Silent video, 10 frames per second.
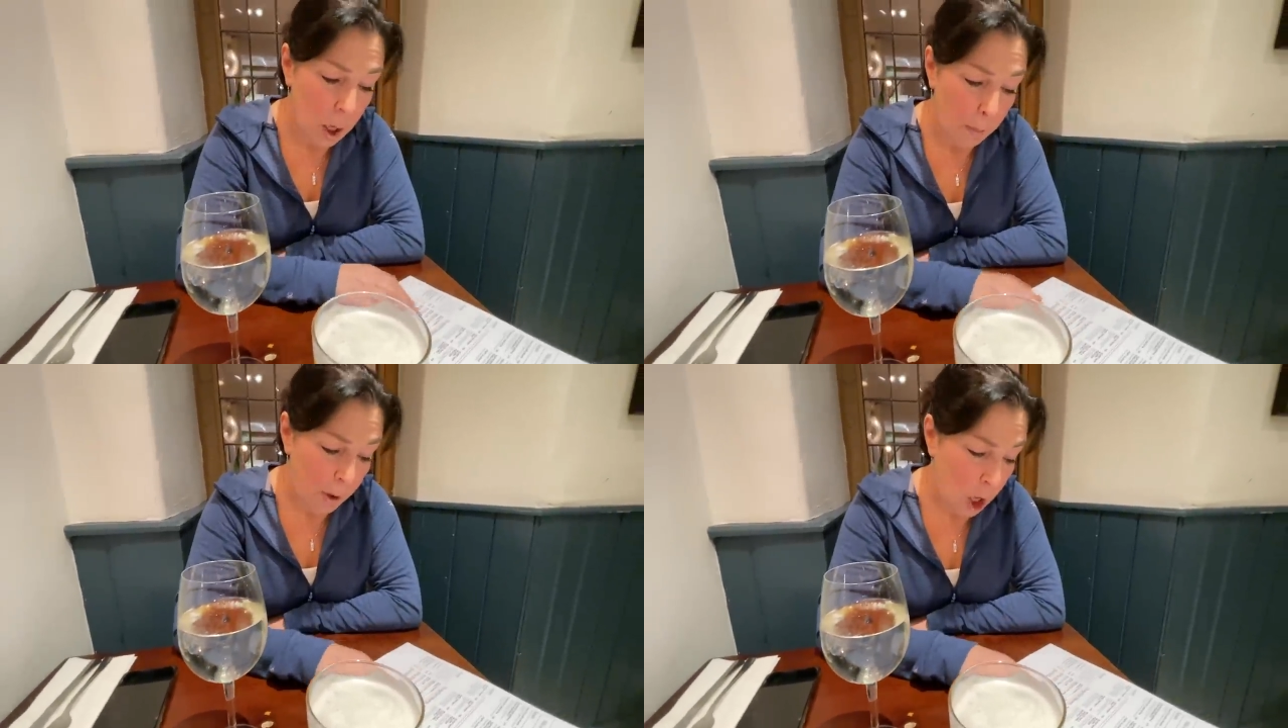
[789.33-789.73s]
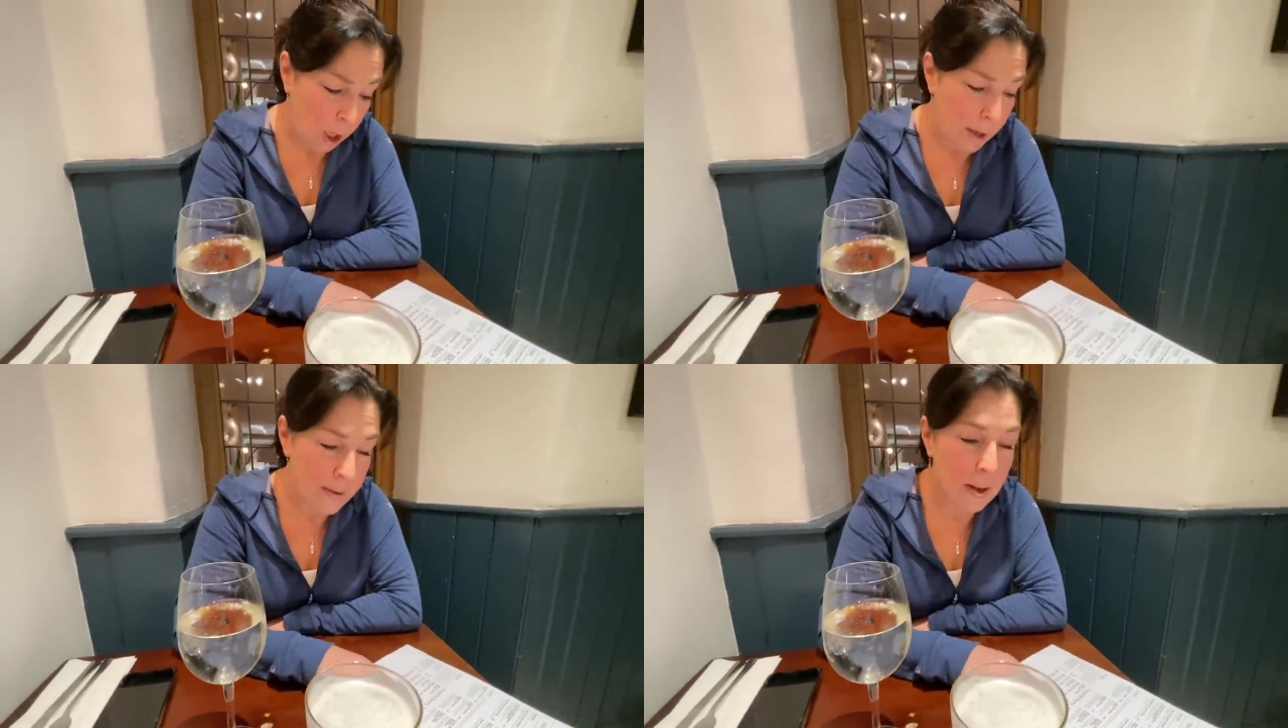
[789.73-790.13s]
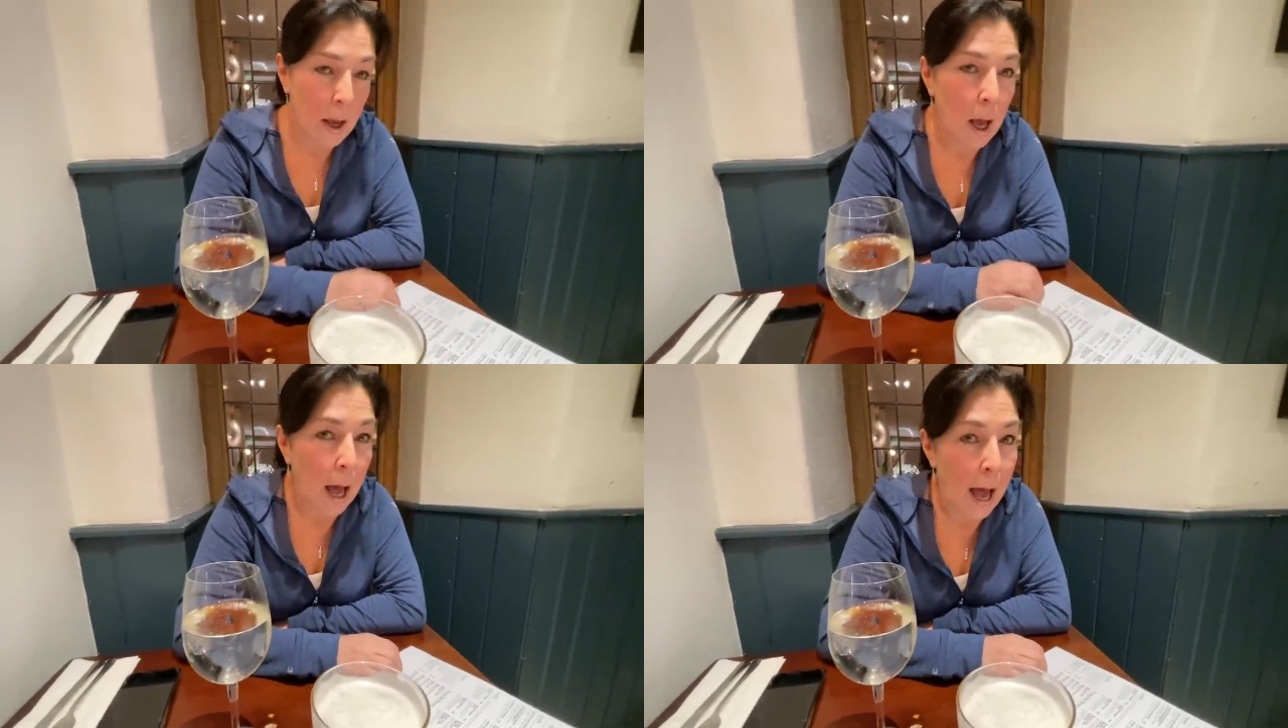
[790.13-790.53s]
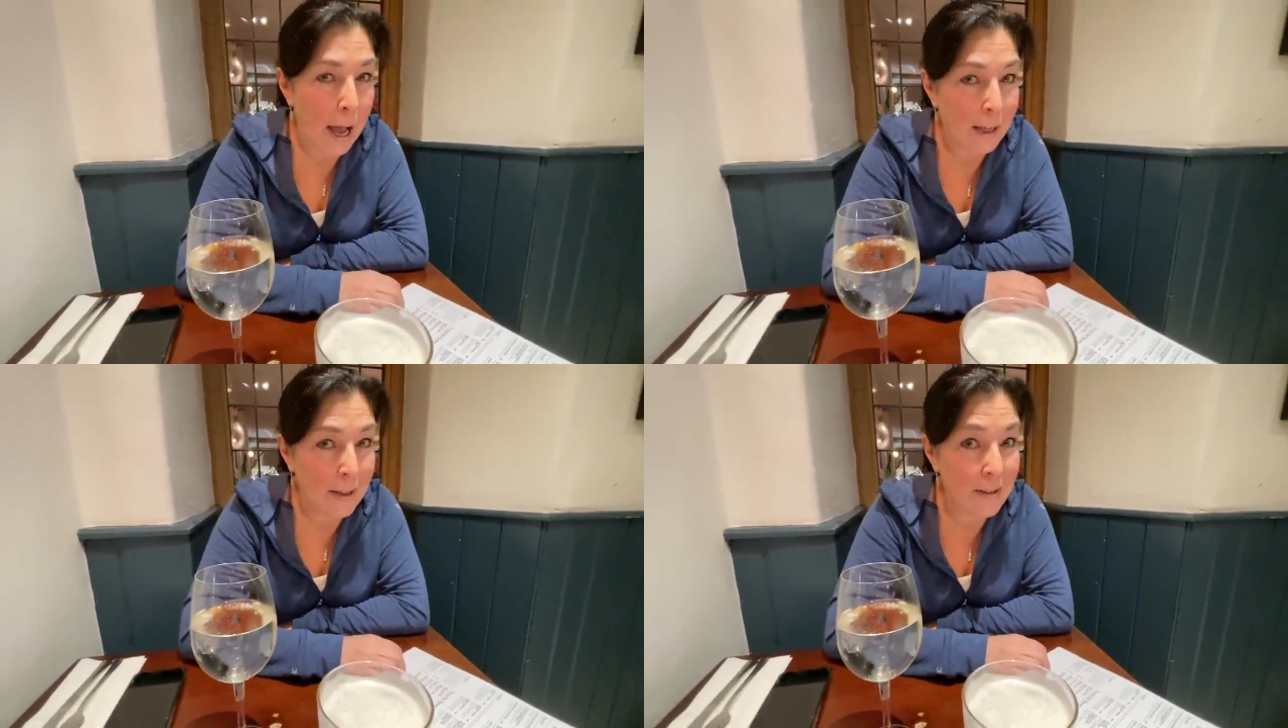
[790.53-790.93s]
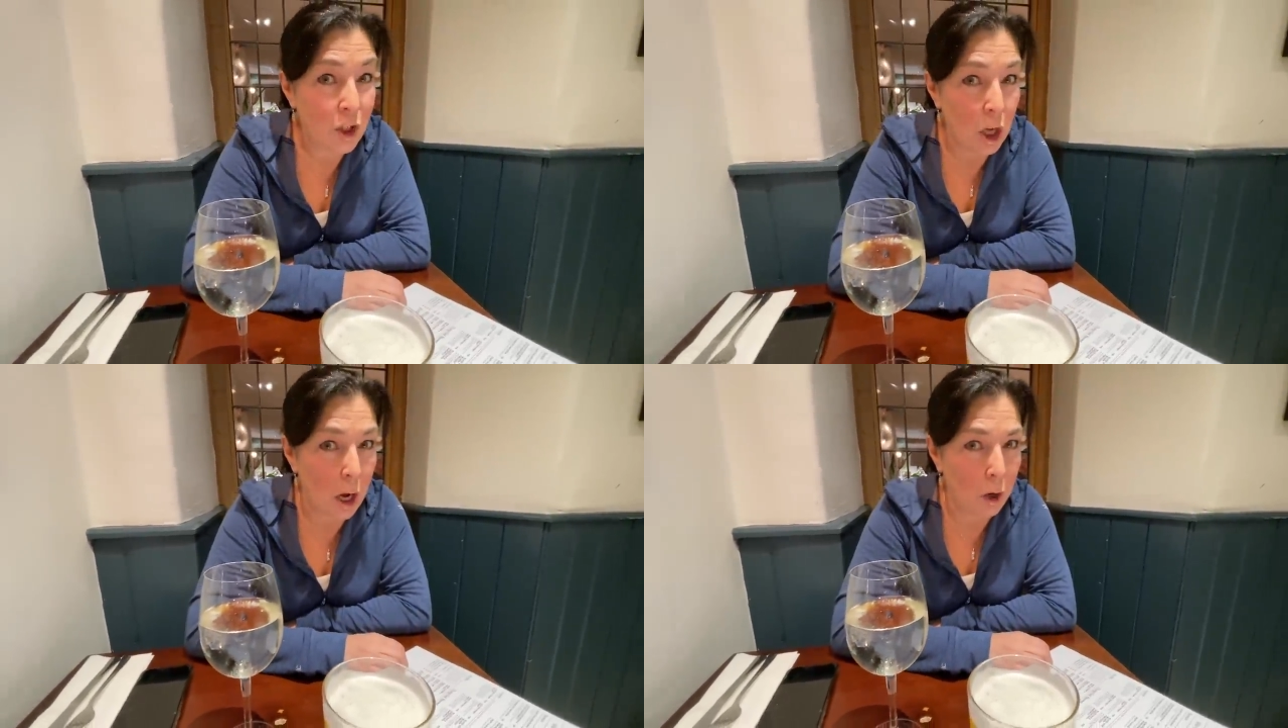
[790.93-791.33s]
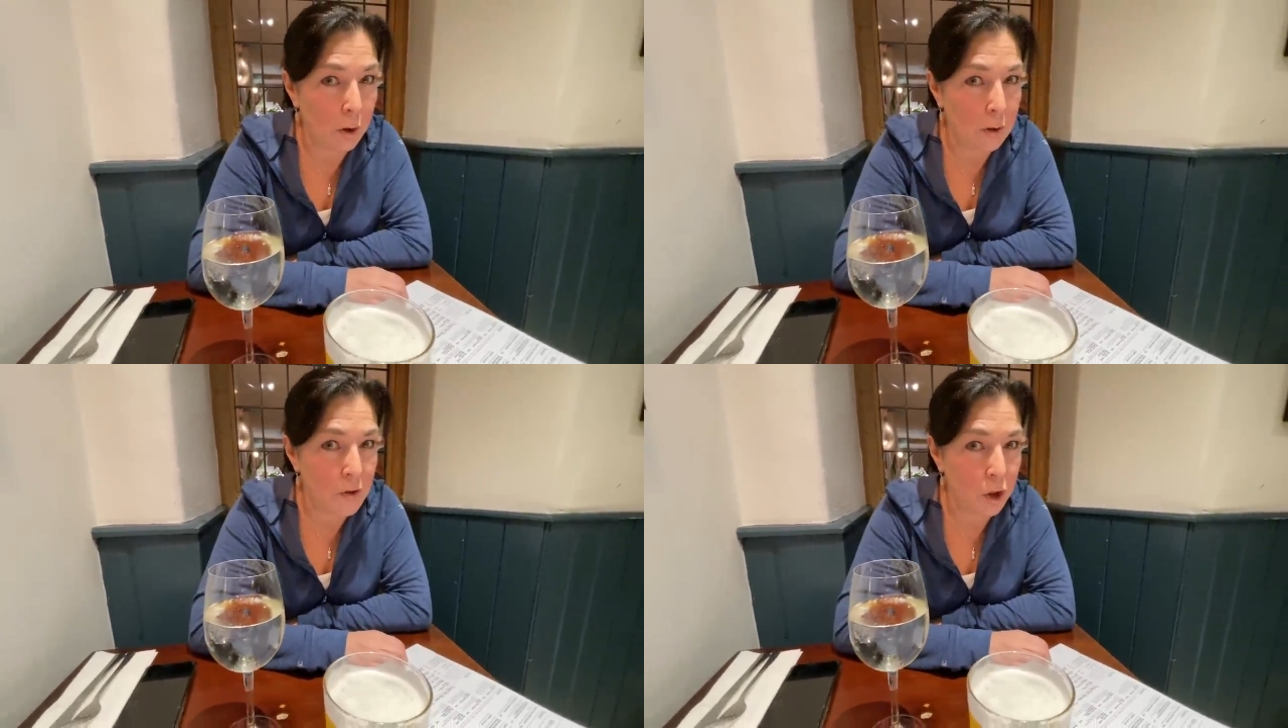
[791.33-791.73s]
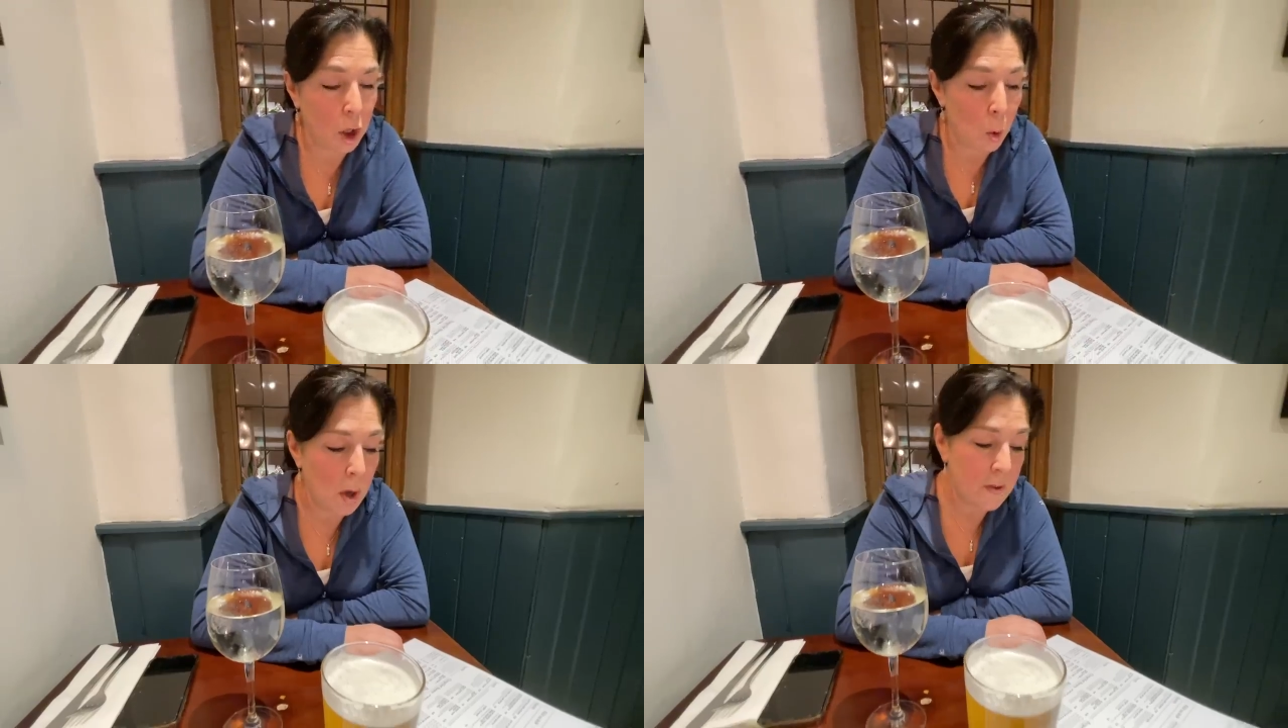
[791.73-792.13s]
burgers, and charbroil skewers.